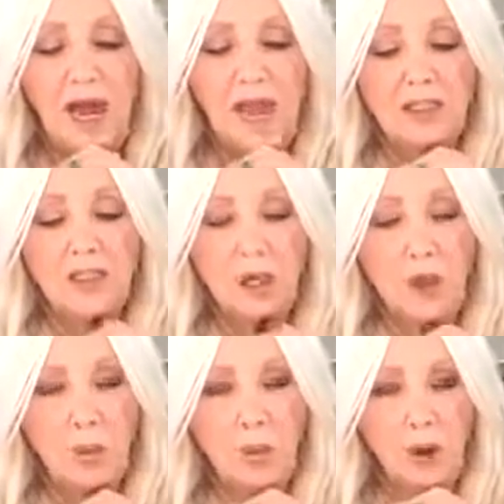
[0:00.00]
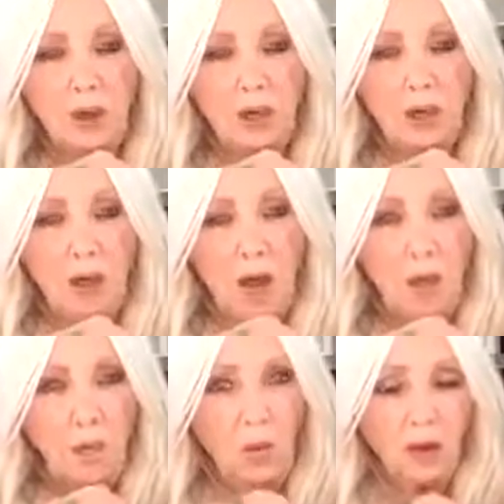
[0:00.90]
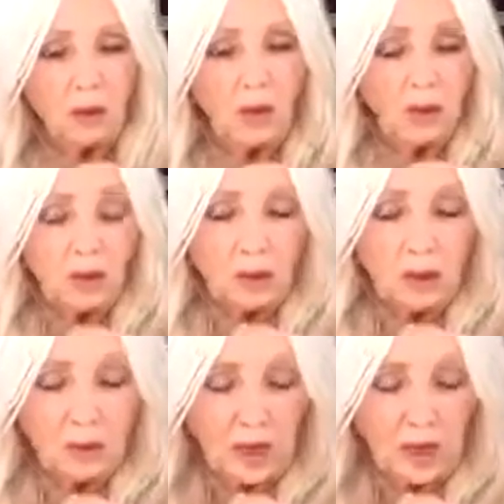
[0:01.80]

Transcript: And so what I want you to do,